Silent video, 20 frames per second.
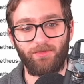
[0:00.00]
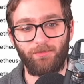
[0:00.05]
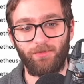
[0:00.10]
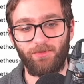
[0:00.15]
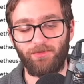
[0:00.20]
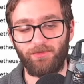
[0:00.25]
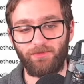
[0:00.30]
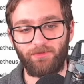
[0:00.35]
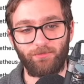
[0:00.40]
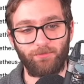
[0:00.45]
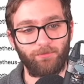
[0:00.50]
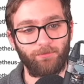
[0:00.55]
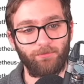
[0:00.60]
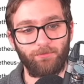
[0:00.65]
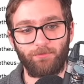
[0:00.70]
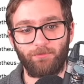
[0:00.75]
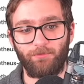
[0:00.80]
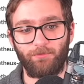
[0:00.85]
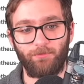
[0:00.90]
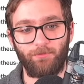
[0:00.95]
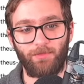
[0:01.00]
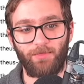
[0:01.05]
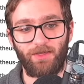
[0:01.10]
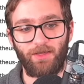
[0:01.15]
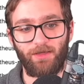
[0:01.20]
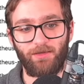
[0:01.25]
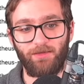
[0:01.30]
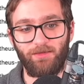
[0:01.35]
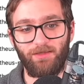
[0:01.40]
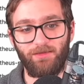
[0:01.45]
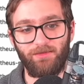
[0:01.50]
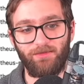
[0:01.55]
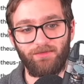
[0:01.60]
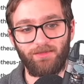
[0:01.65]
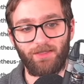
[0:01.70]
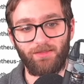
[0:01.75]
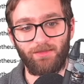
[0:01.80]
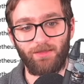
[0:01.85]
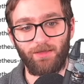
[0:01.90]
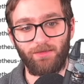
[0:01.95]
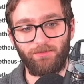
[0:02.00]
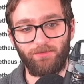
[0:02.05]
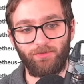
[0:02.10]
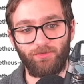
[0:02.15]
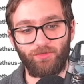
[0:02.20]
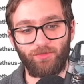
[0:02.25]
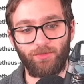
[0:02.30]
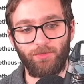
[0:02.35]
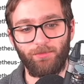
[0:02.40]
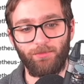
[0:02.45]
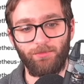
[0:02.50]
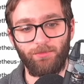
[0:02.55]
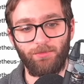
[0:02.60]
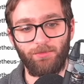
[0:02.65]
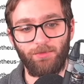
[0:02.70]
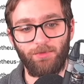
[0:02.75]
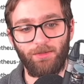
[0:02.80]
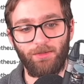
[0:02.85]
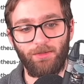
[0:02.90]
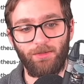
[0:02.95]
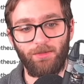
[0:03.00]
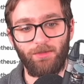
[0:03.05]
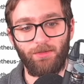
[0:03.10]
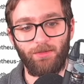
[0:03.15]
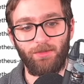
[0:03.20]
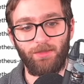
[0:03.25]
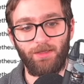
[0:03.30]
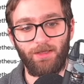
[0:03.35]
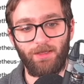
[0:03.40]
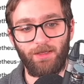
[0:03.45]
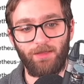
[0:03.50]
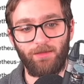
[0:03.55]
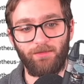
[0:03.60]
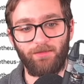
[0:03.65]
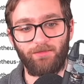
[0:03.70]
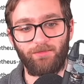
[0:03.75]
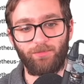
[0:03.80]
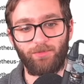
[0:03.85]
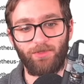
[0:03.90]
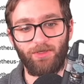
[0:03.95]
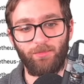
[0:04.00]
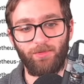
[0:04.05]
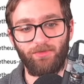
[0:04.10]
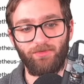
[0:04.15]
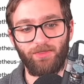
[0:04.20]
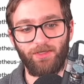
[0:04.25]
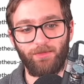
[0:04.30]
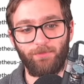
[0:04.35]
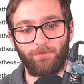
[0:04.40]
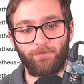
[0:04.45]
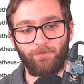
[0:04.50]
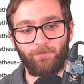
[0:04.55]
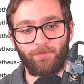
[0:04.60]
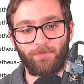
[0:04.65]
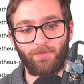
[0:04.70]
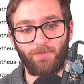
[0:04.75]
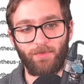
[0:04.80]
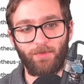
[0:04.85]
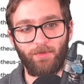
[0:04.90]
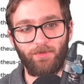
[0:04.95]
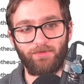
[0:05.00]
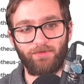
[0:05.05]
we just kind of need to set that to true. And that's pretty much it. Let's